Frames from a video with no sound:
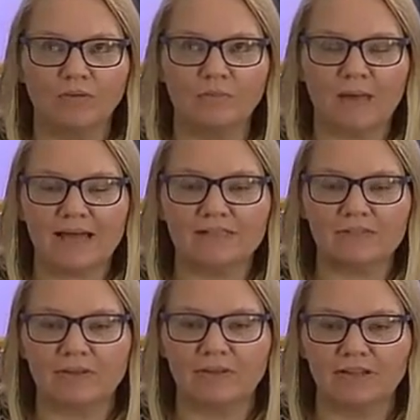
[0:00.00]
past
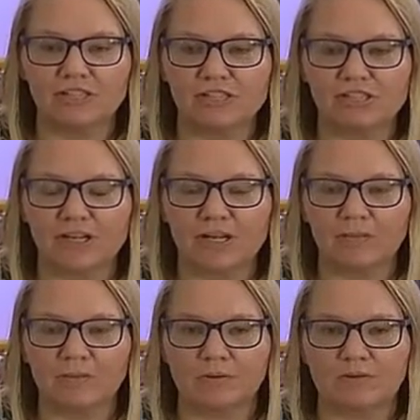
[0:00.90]
relationship
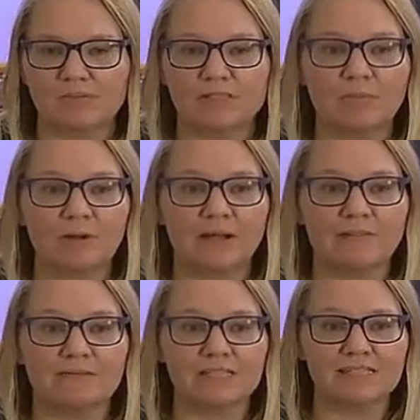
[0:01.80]
or some kind
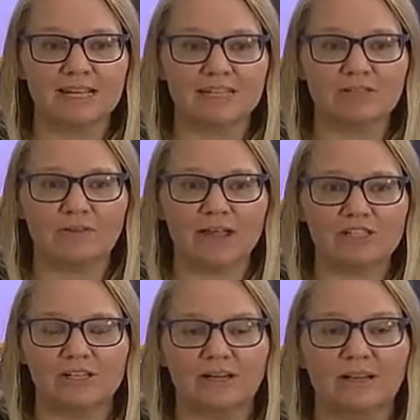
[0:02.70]
of
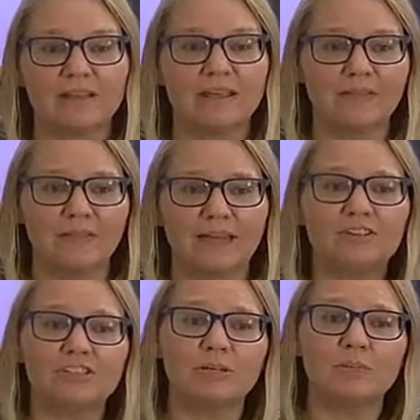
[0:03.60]
dissatisfaction. The
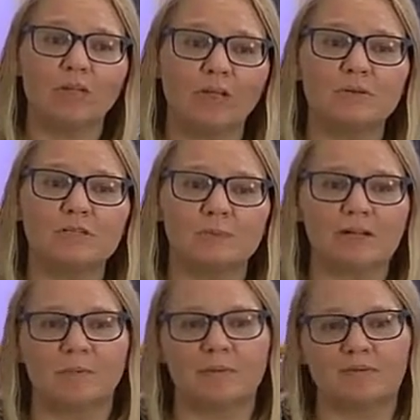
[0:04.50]
energy will always pick
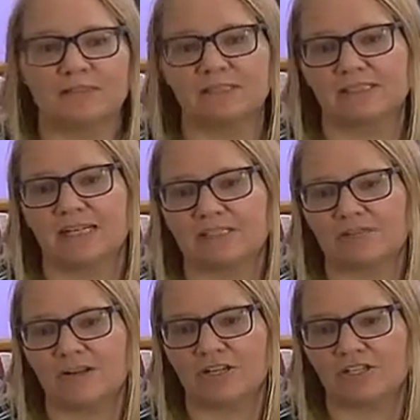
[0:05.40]
up on the
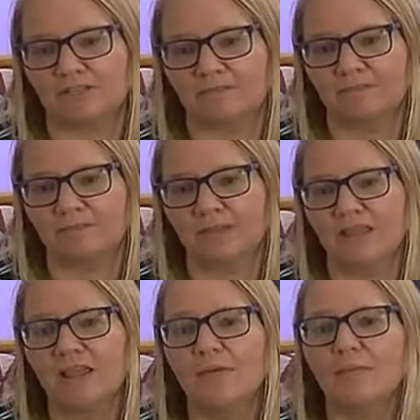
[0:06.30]
dissatisfaction.
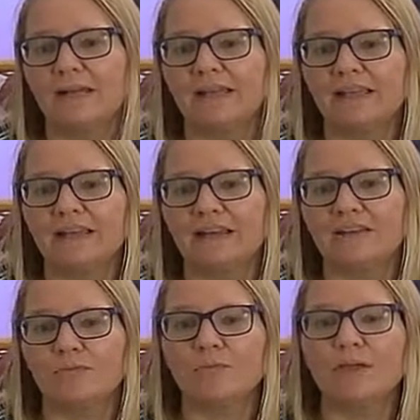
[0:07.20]
But
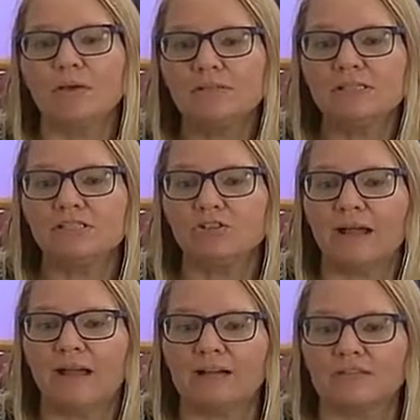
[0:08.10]
we always
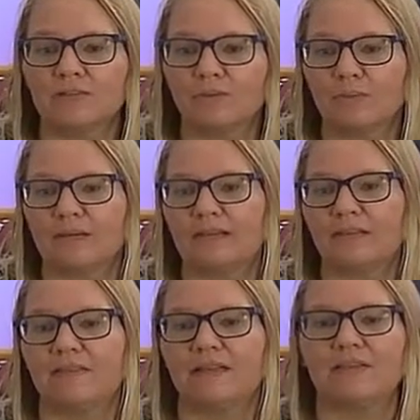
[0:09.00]
attract the
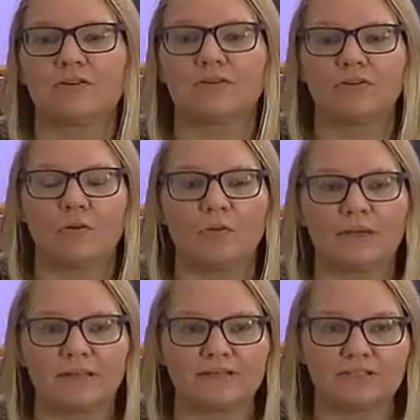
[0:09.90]
reading that you're
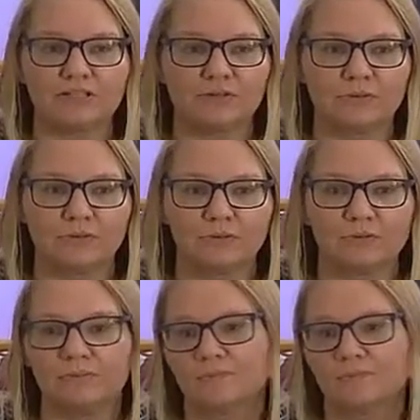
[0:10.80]
going to,